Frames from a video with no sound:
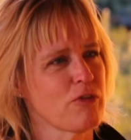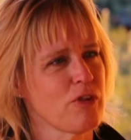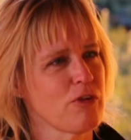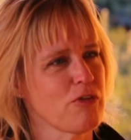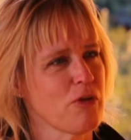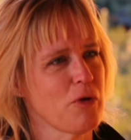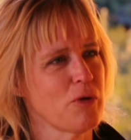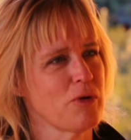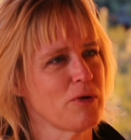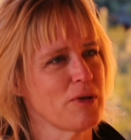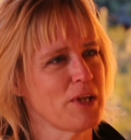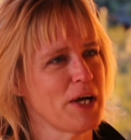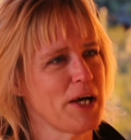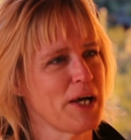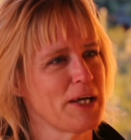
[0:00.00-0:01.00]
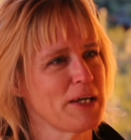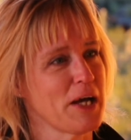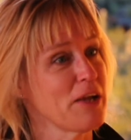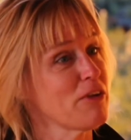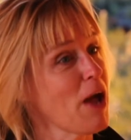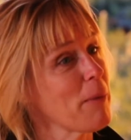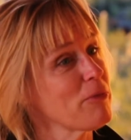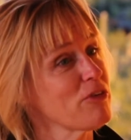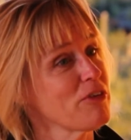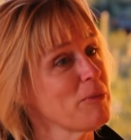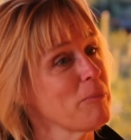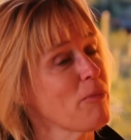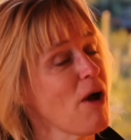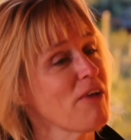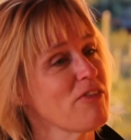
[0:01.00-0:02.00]
for this whole
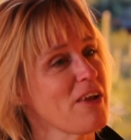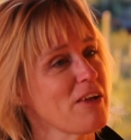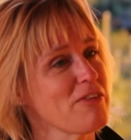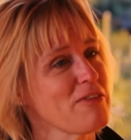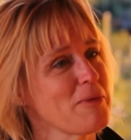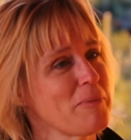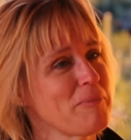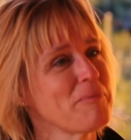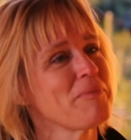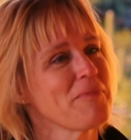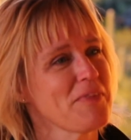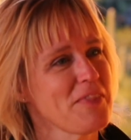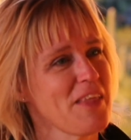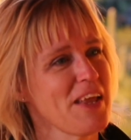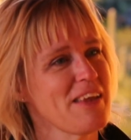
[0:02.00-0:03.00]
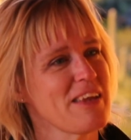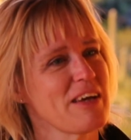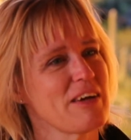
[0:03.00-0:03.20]
adoption process. Thank